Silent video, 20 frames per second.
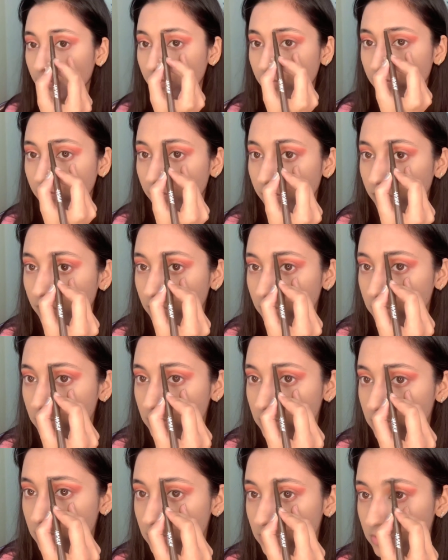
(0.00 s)

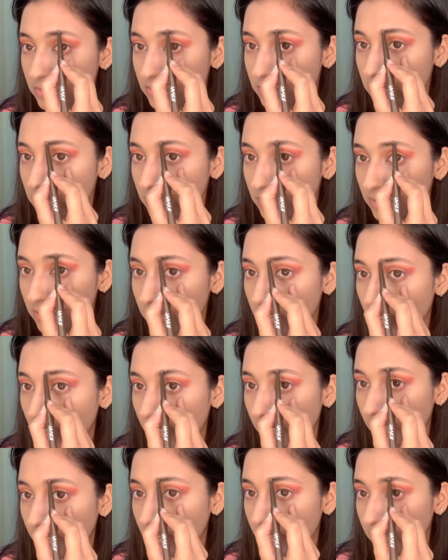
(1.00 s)
Firstly,
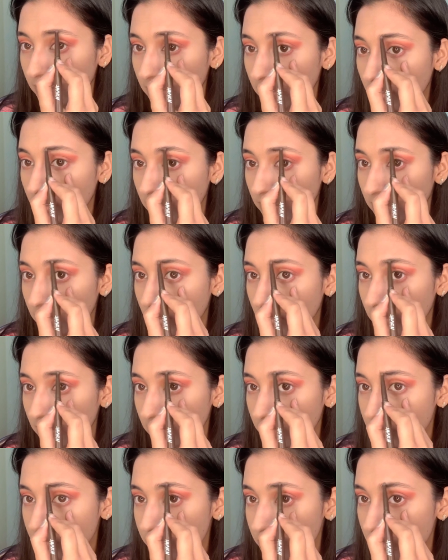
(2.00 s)
I'll
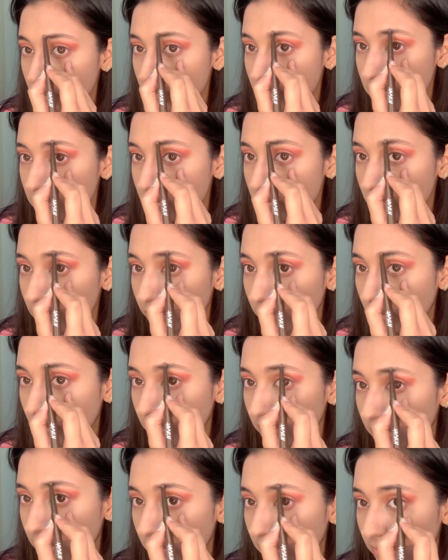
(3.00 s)
just
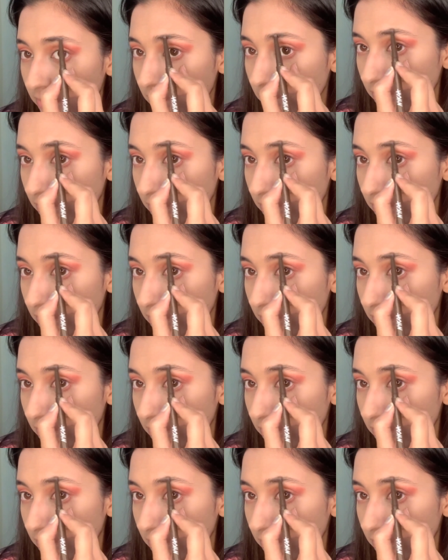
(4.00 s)
quickly